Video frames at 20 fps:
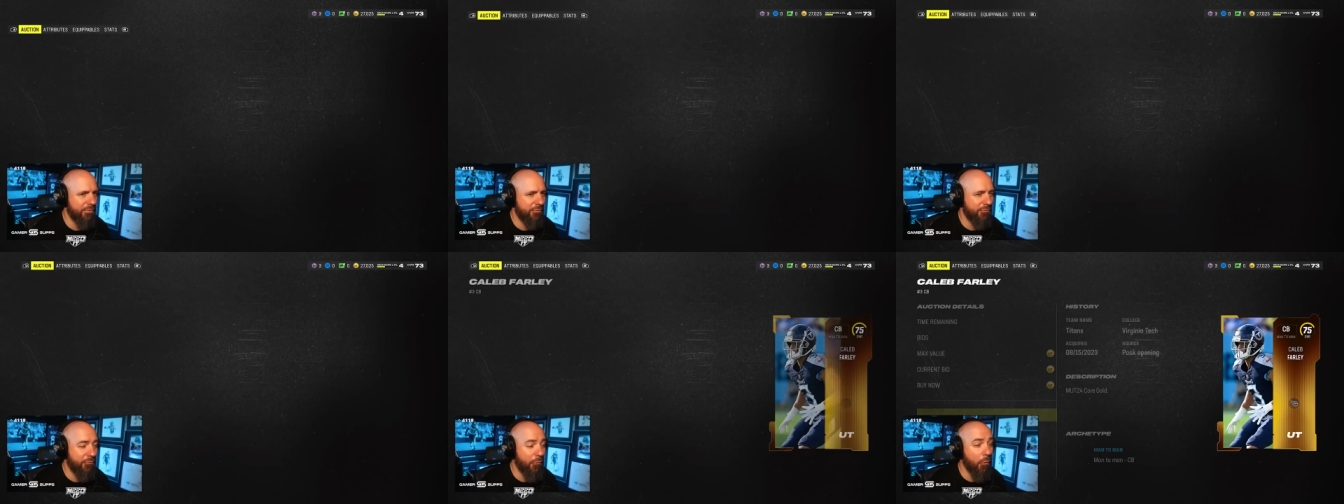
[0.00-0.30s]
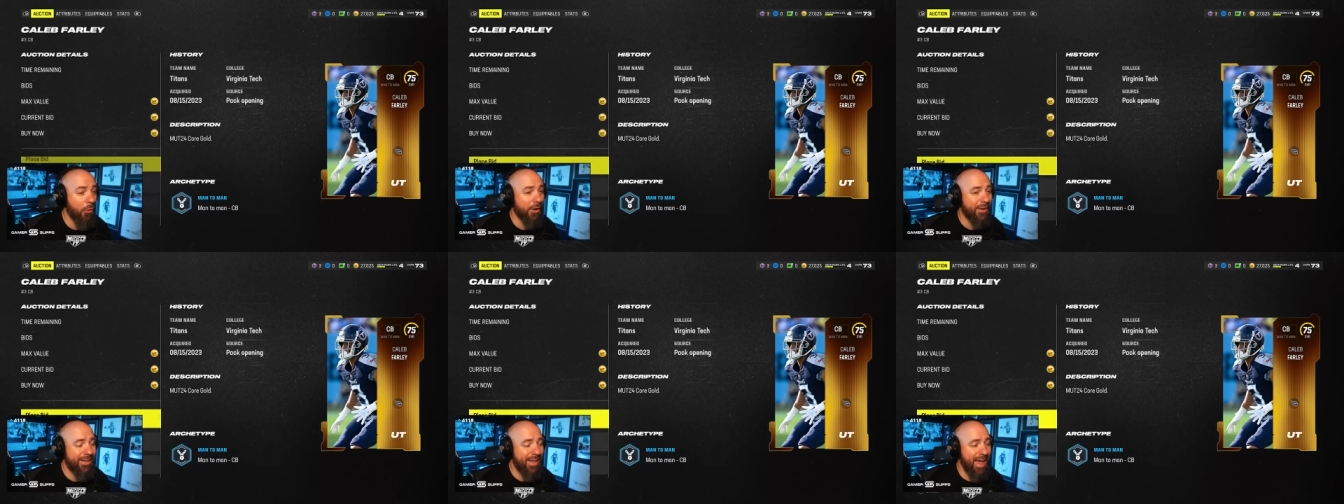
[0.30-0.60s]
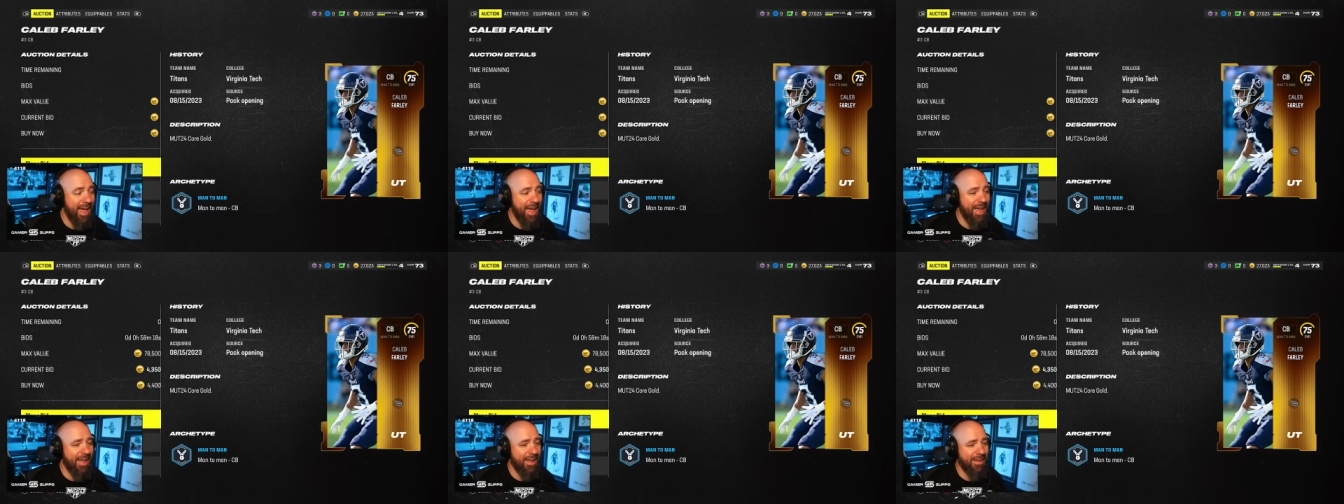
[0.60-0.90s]
four
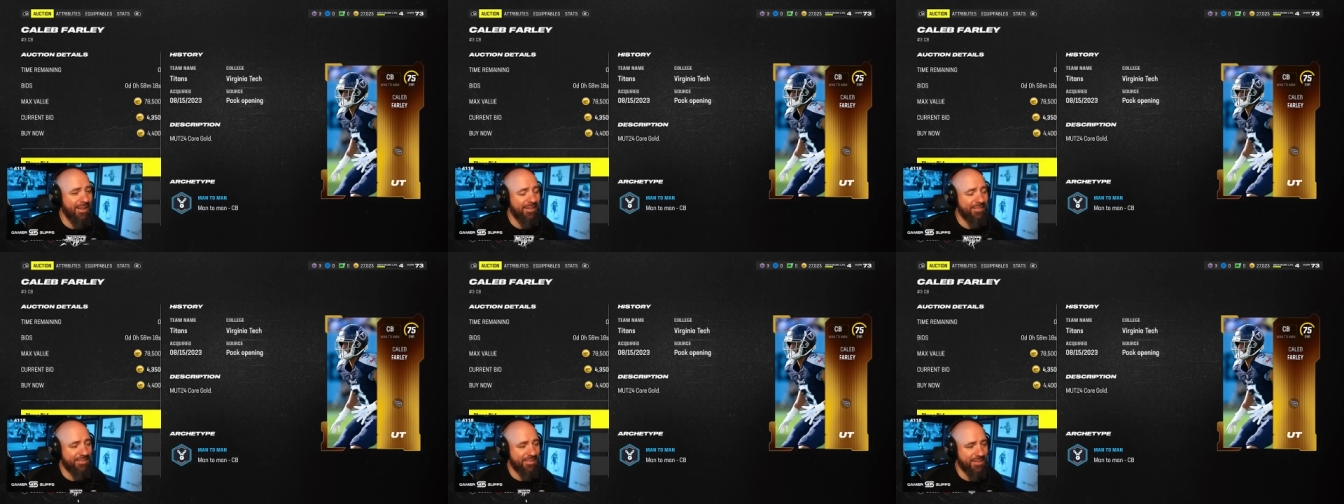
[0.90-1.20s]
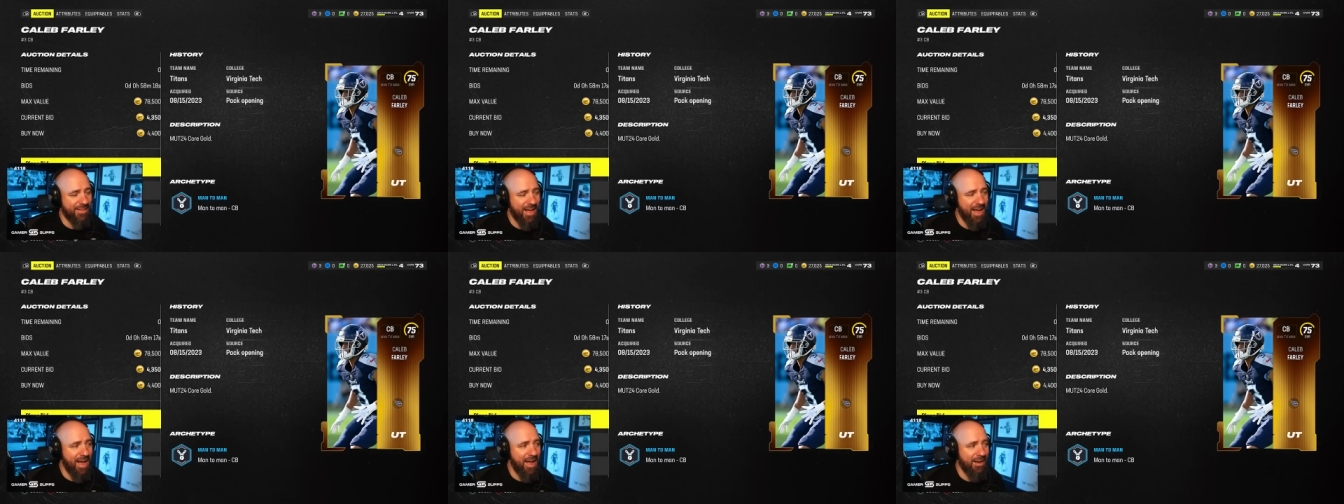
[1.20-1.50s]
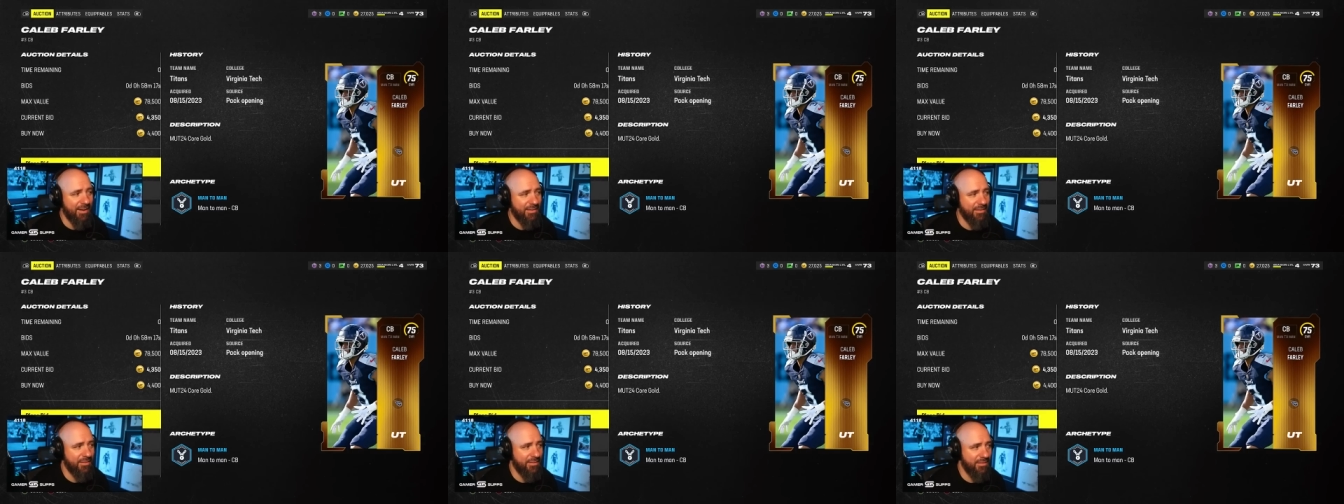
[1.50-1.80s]
K is a lot.
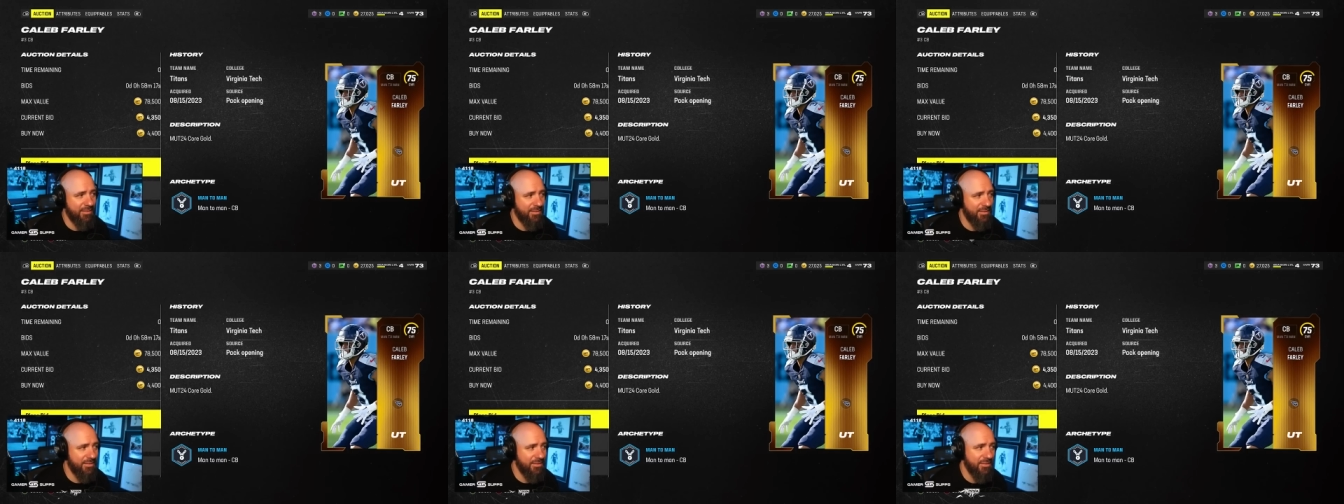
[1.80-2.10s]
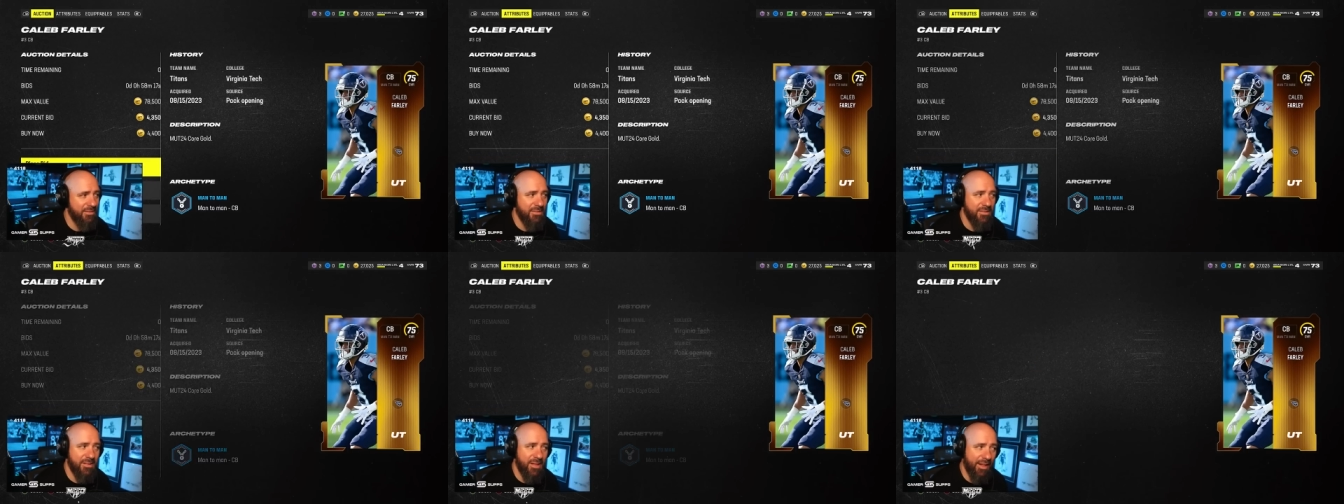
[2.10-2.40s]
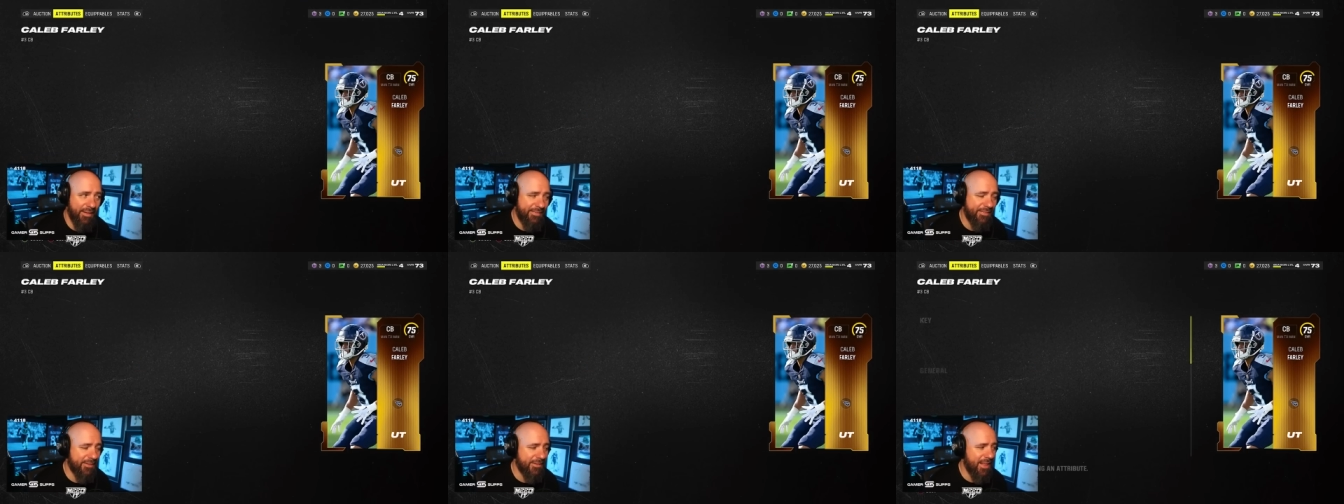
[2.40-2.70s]

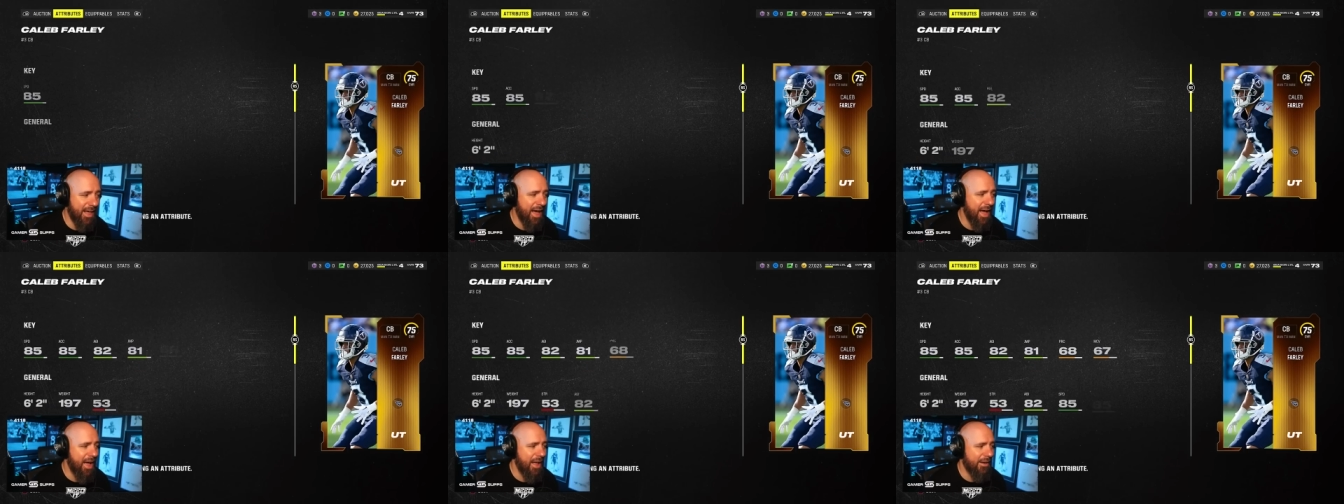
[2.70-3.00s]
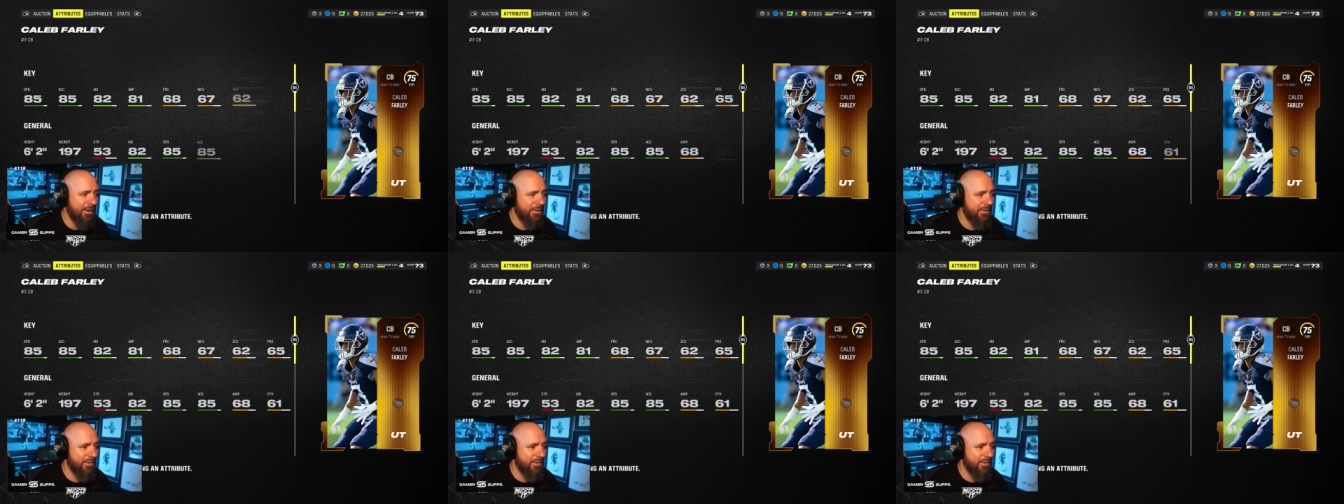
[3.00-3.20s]
It's a lot.